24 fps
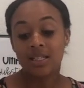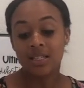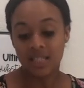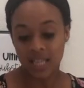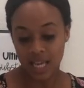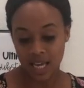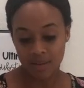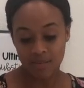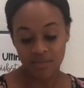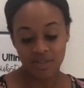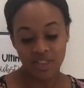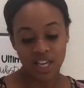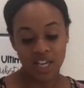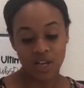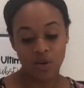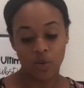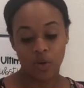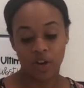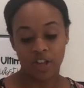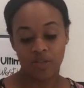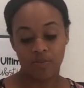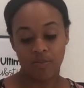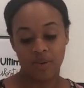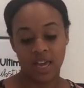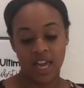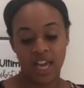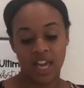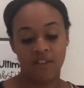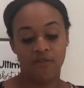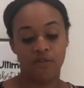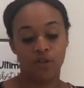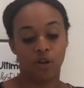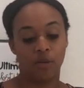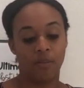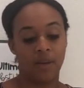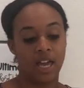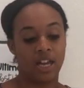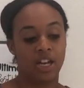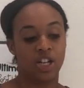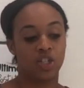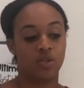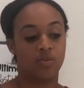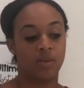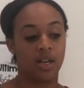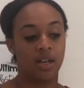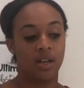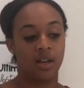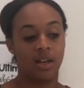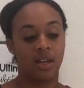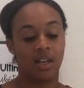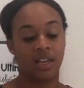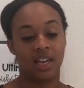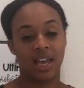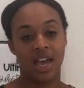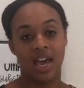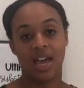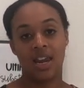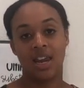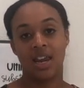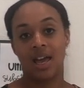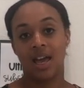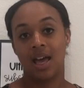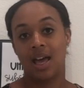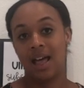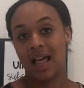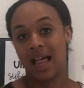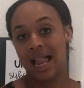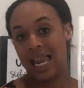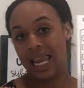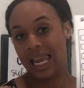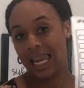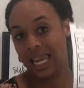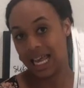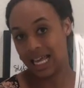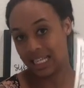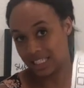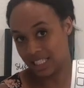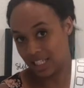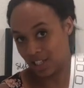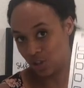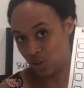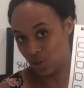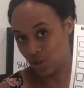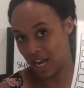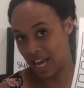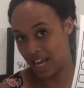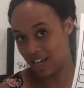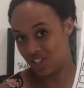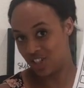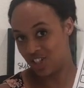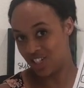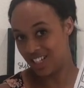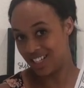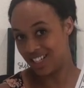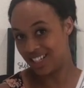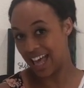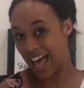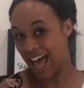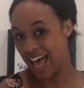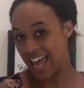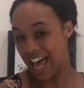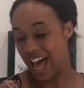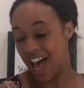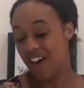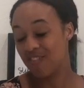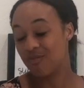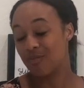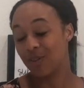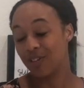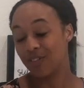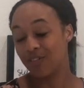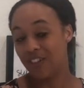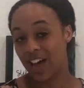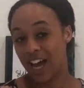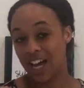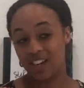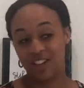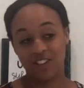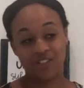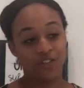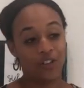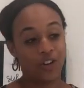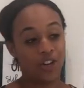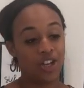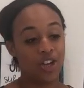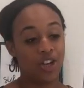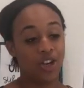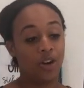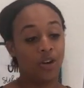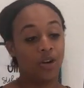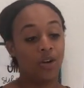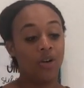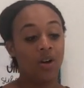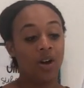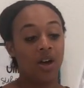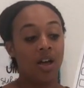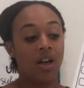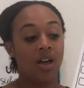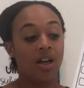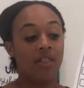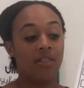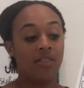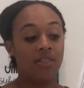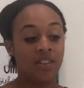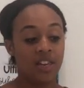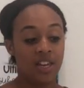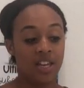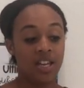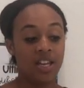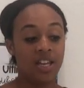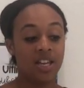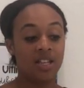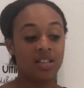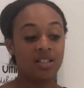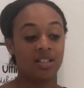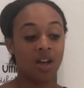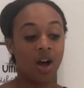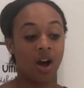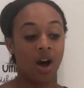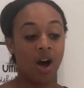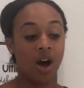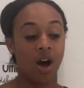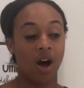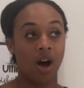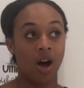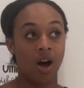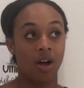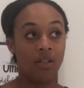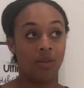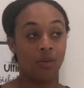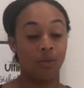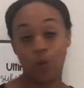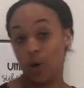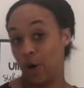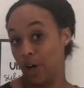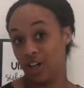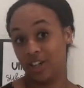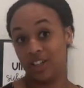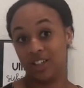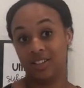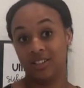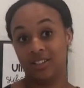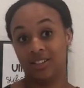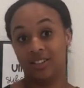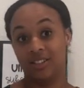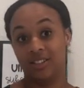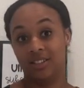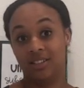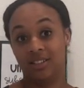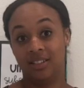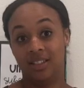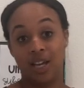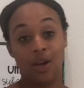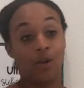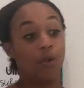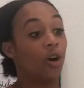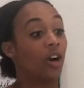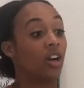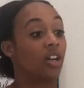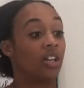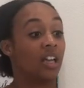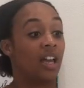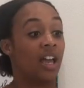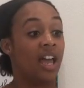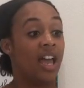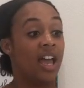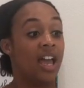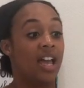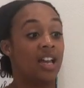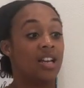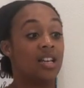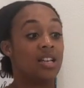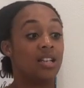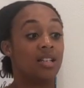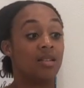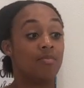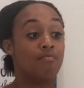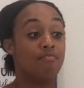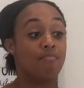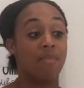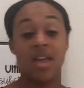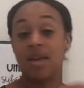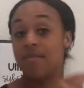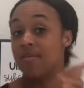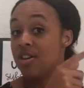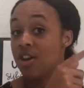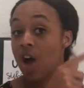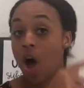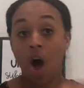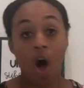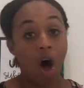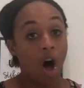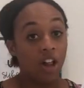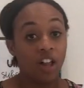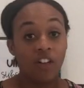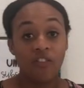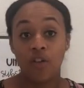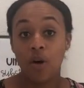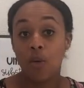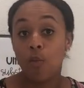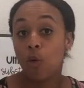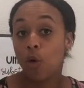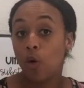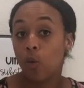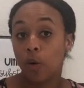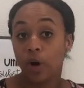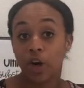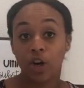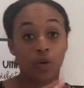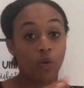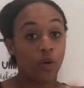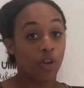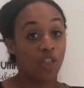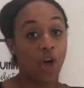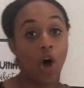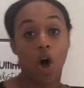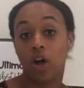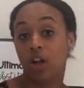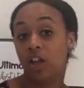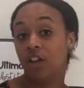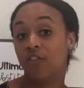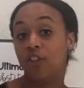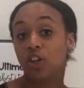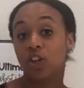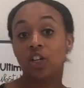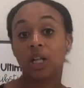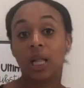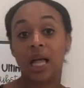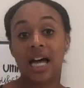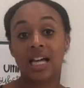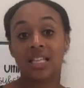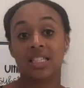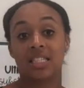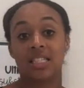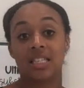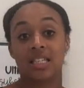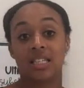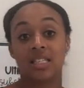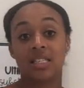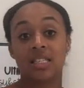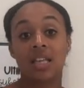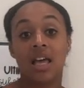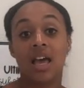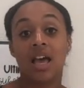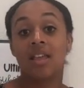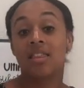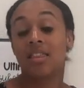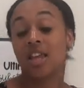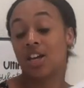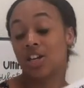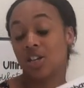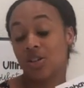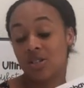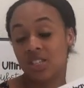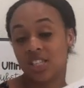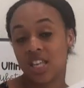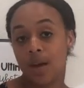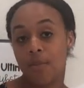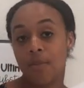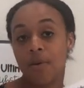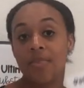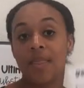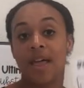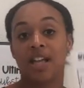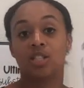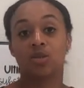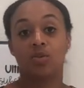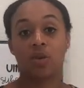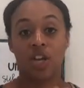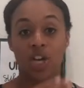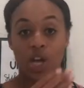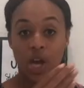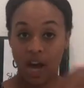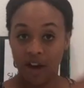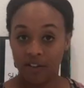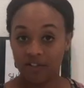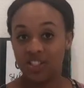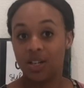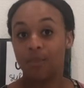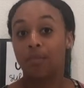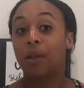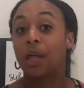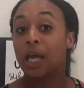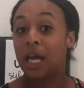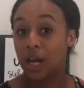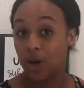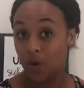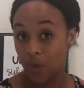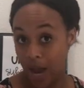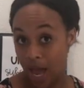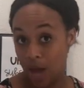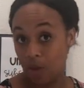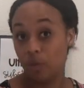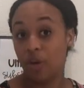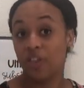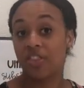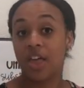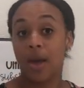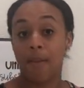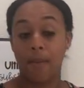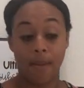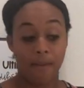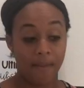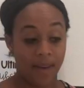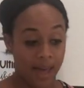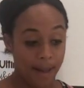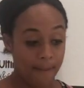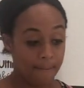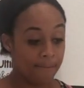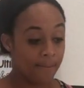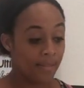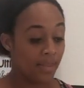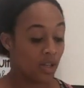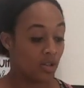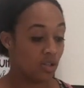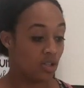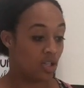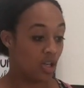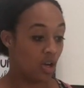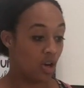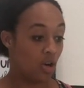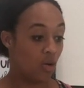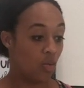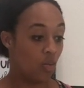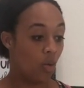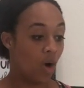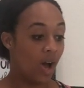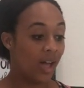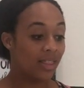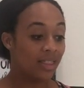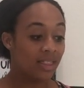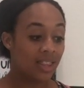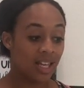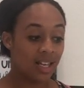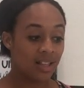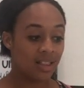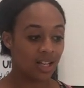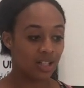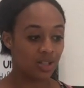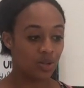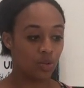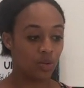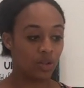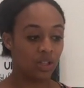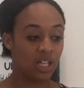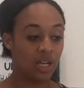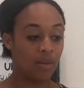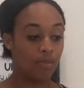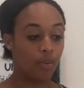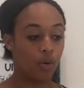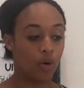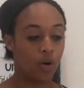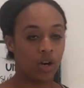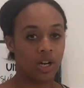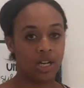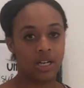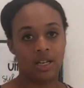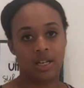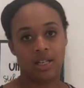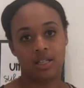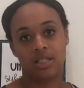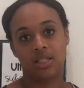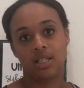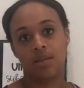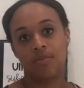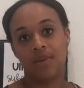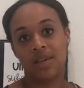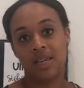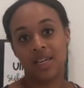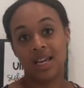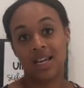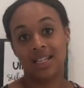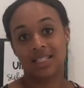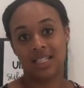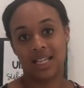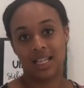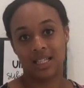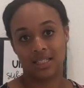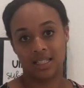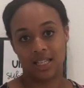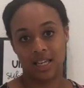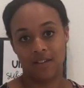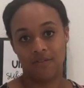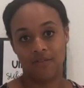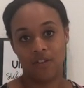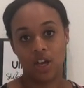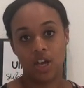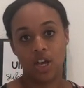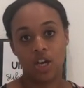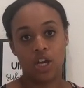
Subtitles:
Same thing with behavioral management. Again, lots of strategies I have provided for you. These work. They work. And maybe not all of them will work with all of your classes that you sub in. That's why you have to play around with them a bit. So one thing that's really important is to be attentive.